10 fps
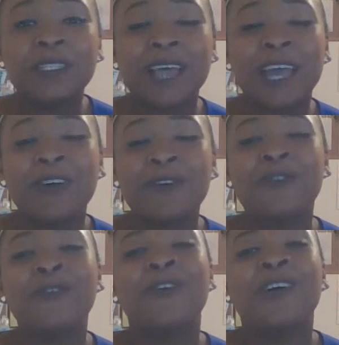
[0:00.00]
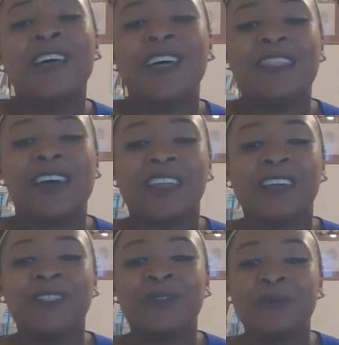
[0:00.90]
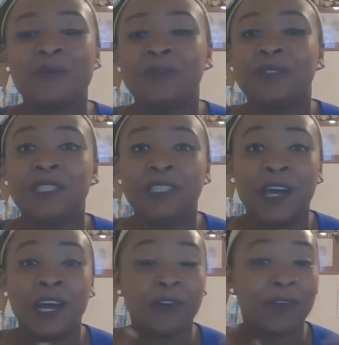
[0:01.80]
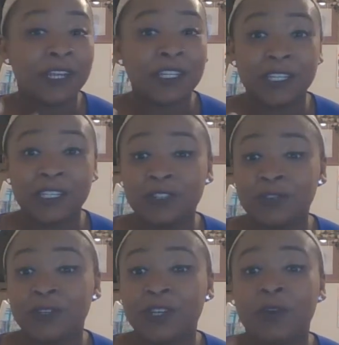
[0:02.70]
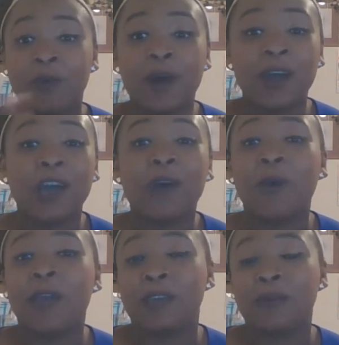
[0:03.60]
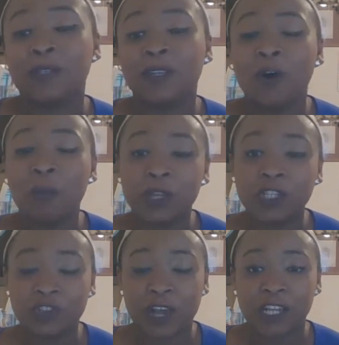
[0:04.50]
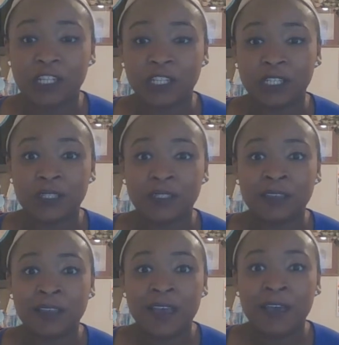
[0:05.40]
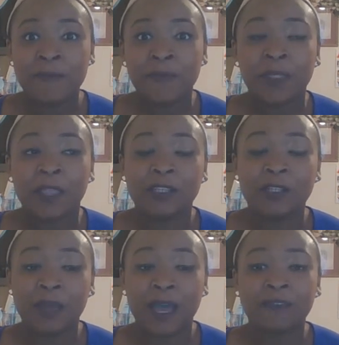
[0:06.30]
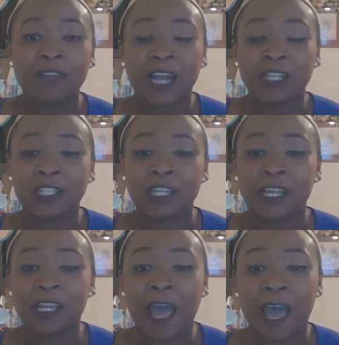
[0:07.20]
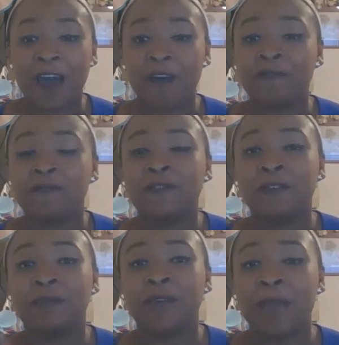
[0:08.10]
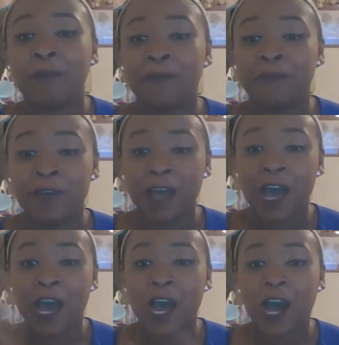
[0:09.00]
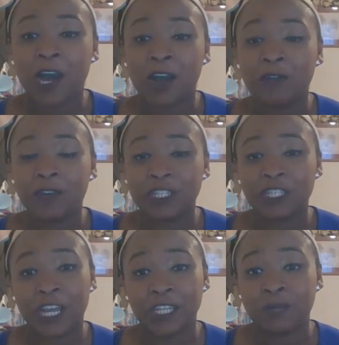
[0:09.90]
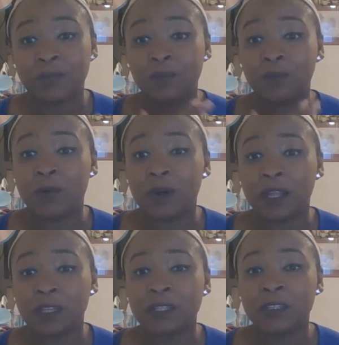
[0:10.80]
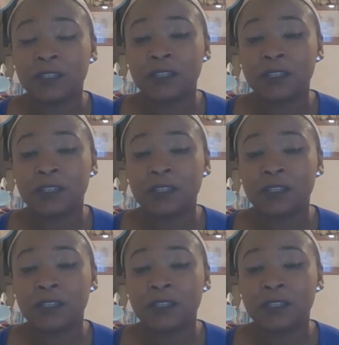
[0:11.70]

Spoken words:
cycle that includes agreeing to disagree or walking away and using coping strategies. So we have to actually have some type of concrete change that we want